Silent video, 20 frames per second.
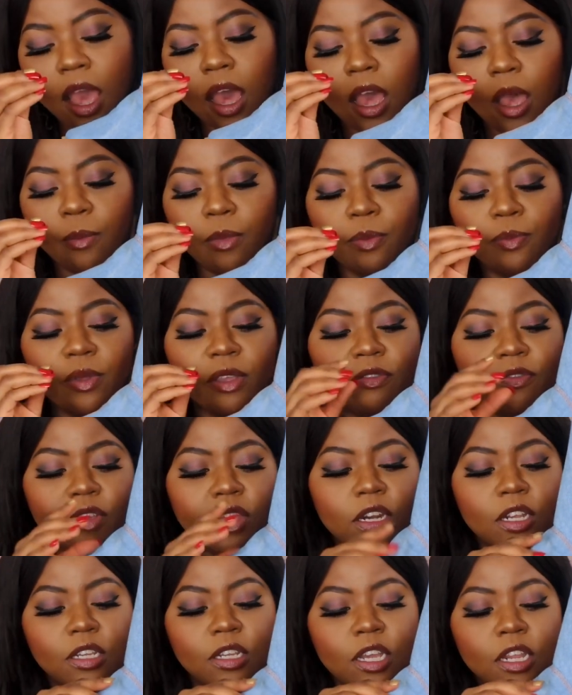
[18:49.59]
I'm a big
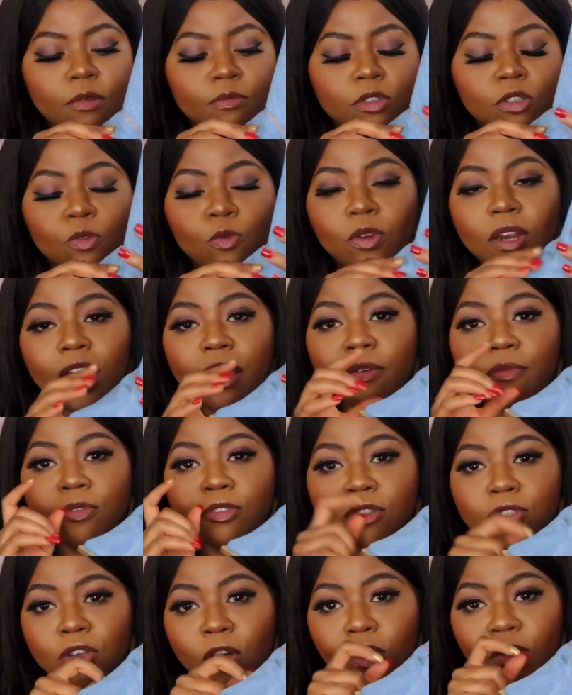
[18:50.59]
fan of denim. So when I
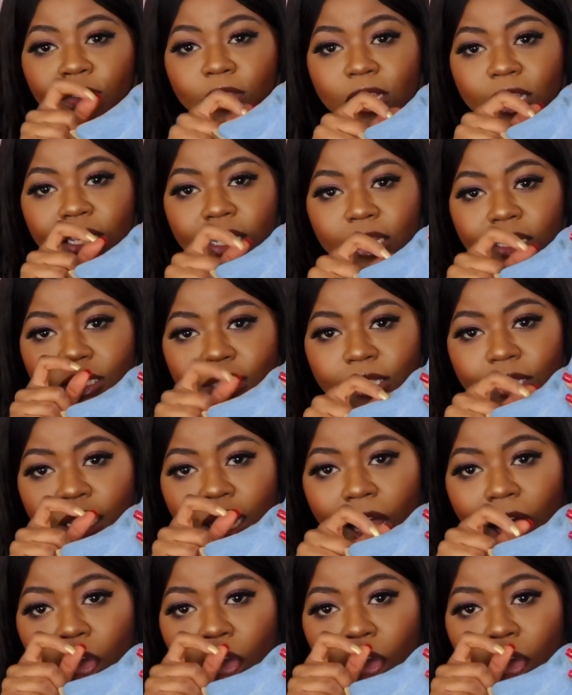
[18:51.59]
saw these,